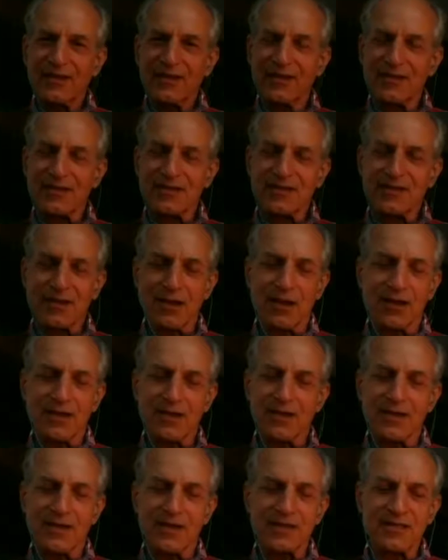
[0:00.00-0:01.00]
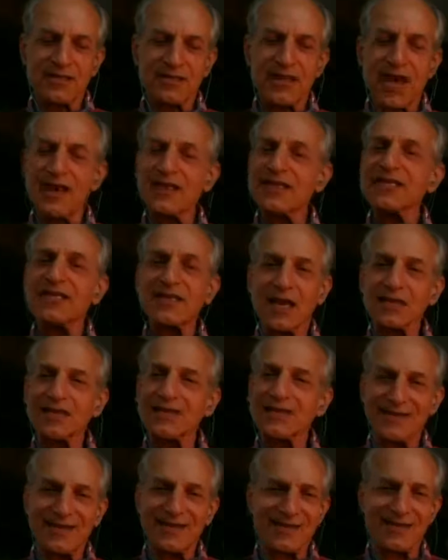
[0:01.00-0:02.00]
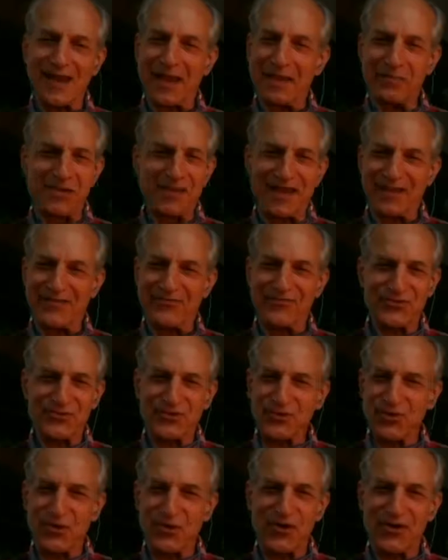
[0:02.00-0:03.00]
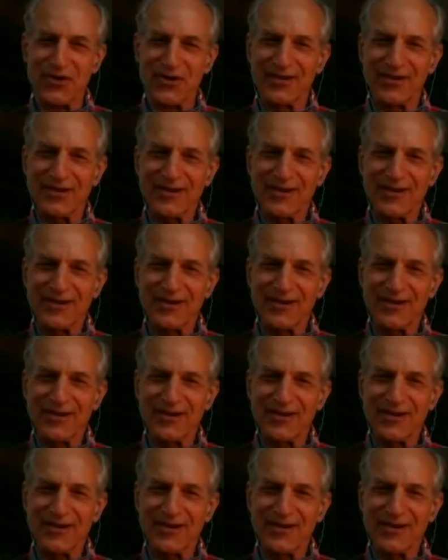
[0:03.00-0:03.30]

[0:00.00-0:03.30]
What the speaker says: It's not as sexy as ibogaine for sure,